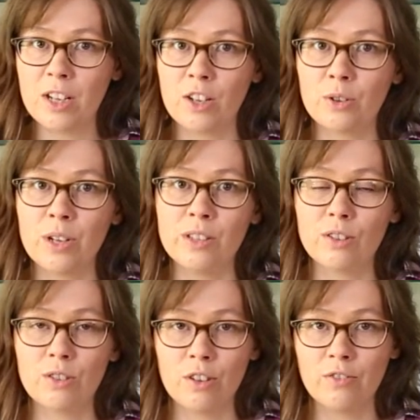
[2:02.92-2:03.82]
to increase
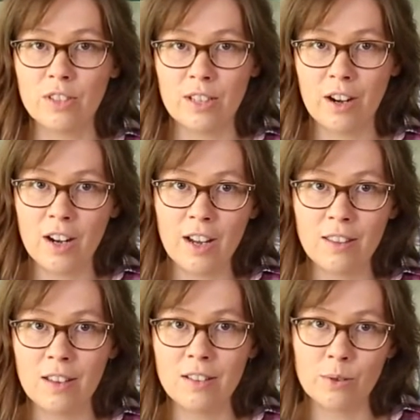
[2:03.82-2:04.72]
surface
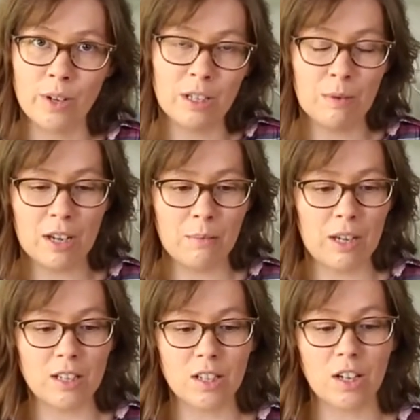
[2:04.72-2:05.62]
area that is going to be
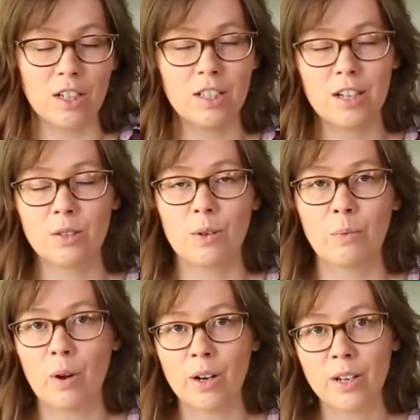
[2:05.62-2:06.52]
coming into contact
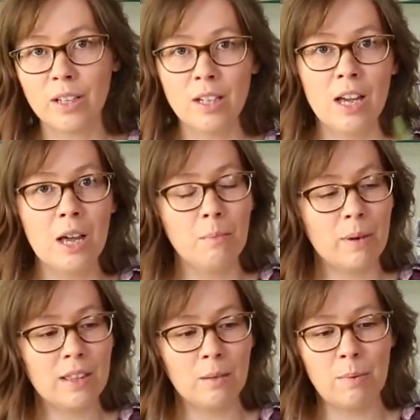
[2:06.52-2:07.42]
with water.
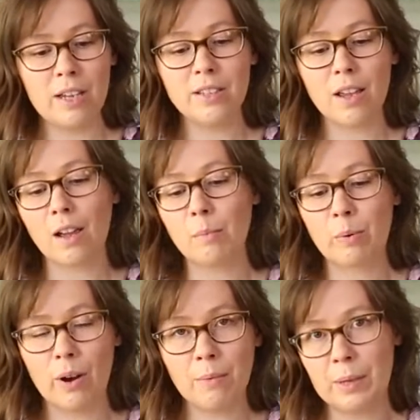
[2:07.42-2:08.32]
But the basic
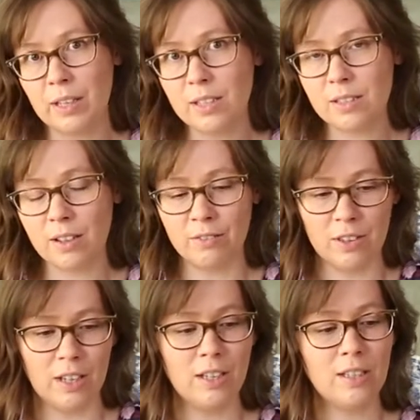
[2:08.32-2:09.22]
premise of
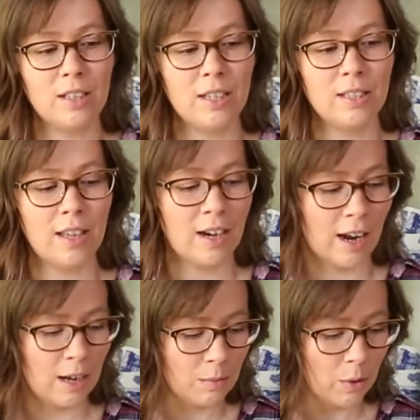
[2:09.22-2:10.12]
this is that
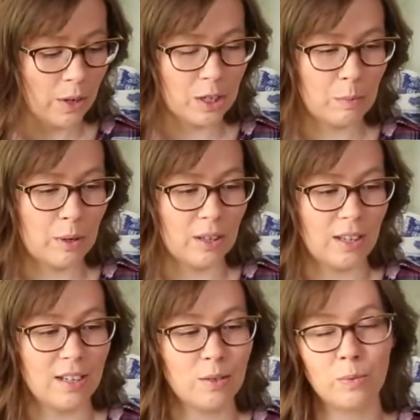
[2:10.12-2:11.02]
I am going to put
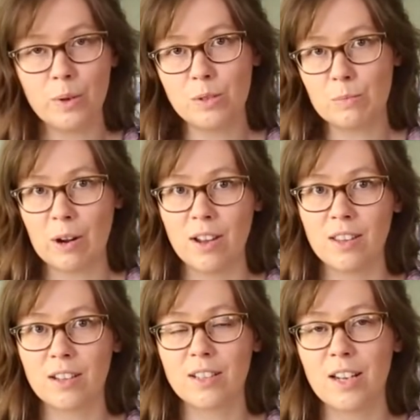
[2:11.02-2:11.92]
this rosemary
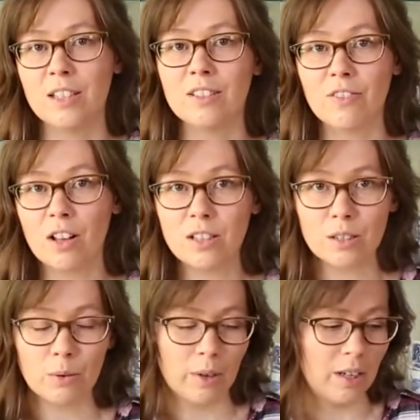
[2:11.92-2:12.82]
that contains
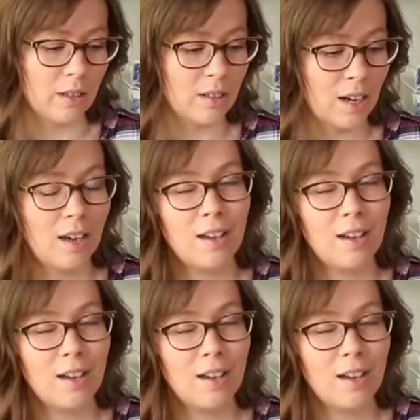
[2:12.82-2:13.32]
volatile oils